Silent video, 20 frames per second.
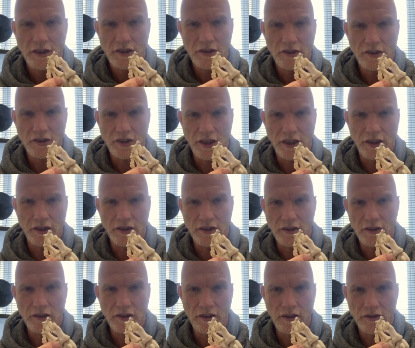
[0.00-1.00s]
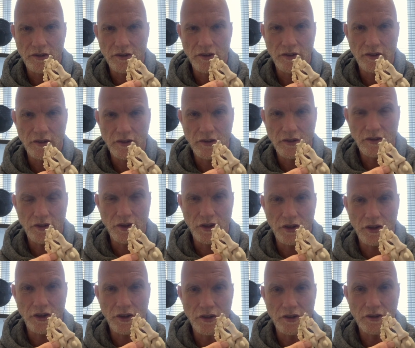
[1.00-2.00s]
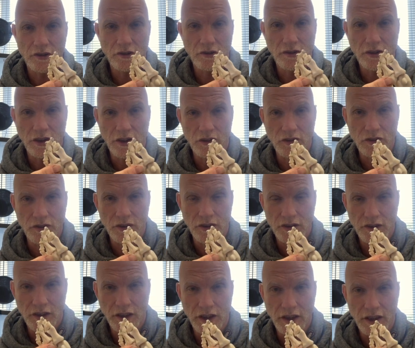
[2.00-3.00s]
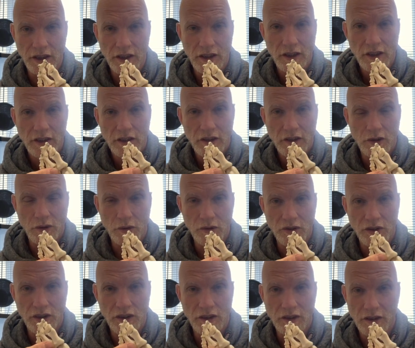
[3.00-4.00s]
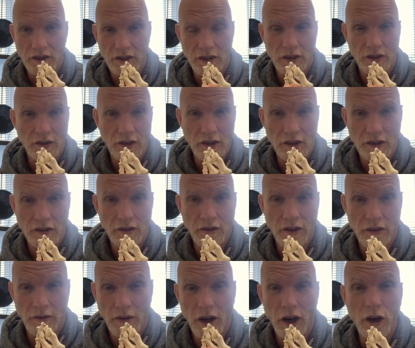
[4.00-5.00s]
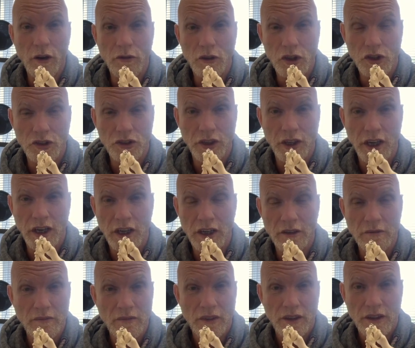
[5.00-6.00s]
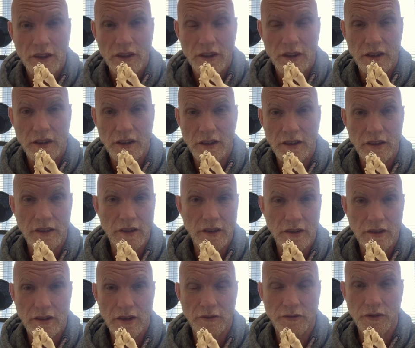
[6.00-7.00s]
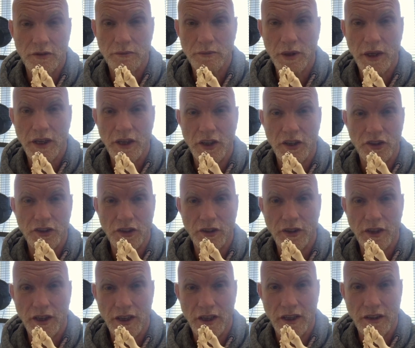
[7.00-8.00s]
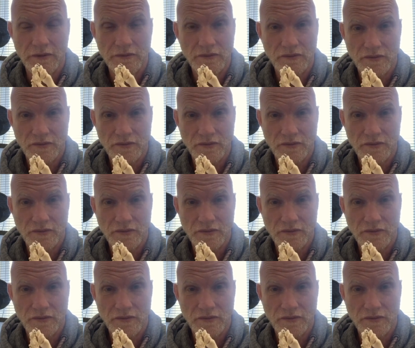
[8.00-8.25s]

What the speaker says: second and third toe joints here, causing a overstrain and a different pain issue here.